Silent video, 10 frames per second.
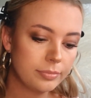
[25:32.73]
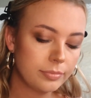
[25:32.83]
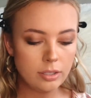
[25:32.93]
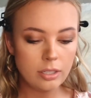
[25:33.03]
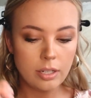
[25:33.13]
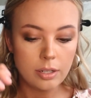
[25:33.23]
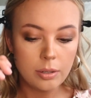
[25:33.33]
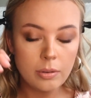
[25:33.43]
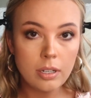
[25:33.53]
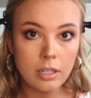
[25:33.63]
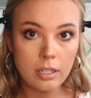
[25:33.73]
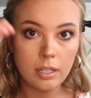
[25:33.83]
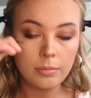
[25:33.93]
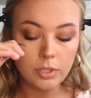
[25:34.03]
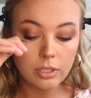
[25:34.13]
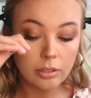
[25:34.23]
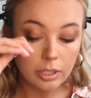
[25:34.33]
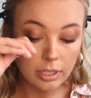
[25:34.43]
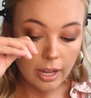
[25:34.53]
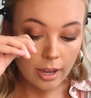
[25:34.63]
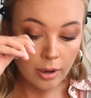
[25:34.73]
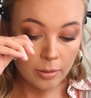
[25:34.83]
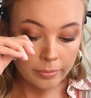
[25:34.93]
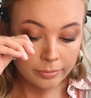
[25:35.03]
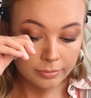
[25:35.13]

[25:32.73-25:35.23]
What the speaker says: So I'm just gonna look down.